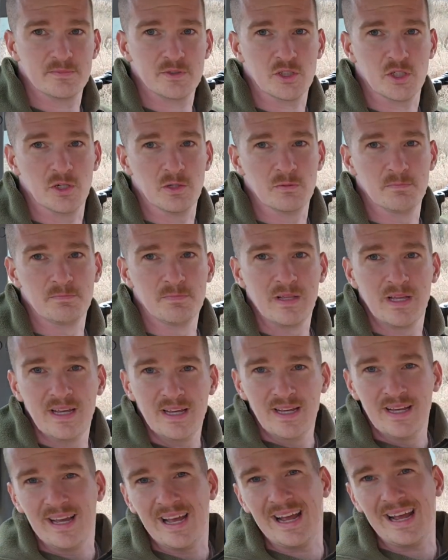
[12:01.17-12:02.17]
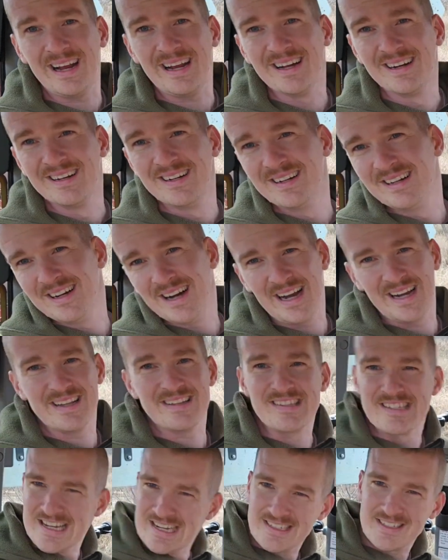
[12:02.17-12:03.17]
So, hey, I
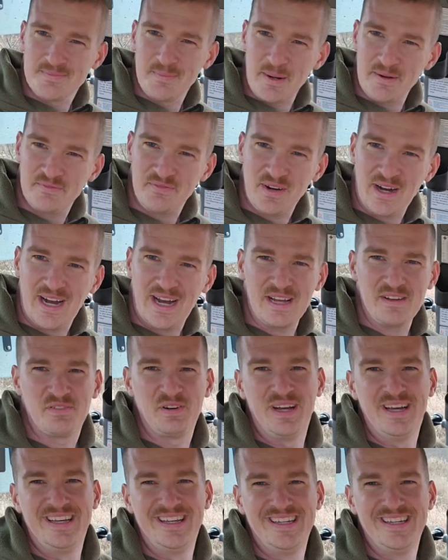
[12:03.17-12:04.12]
didn't stick to my 5.